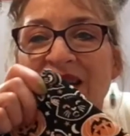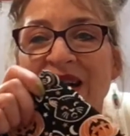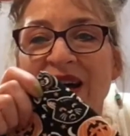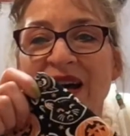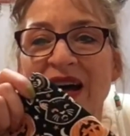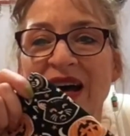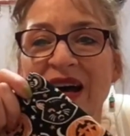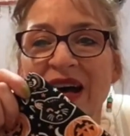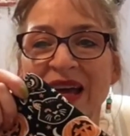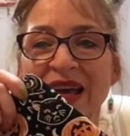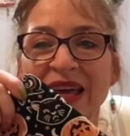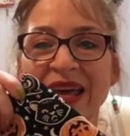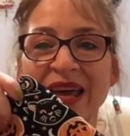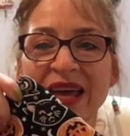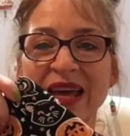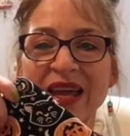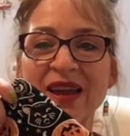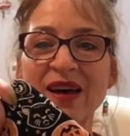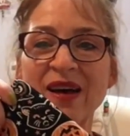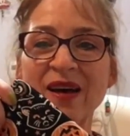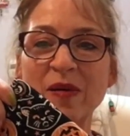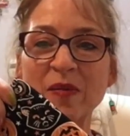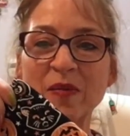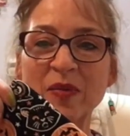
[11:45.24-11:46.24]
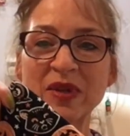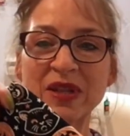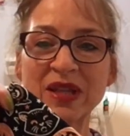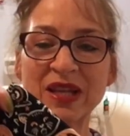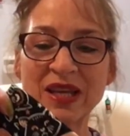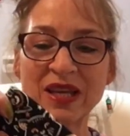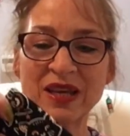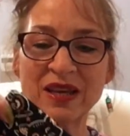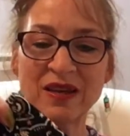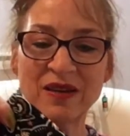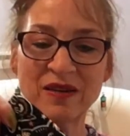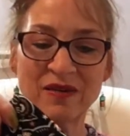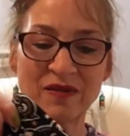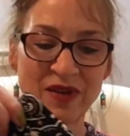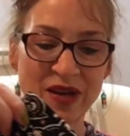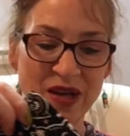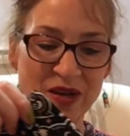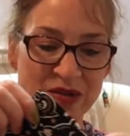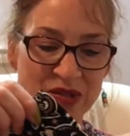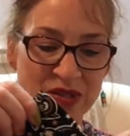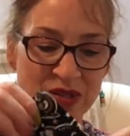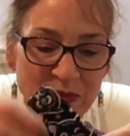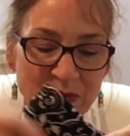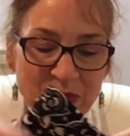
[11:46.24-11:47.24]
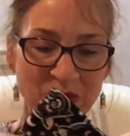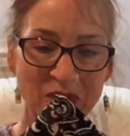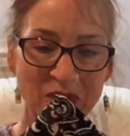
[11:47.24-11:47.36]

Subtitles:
I cannot believe how simple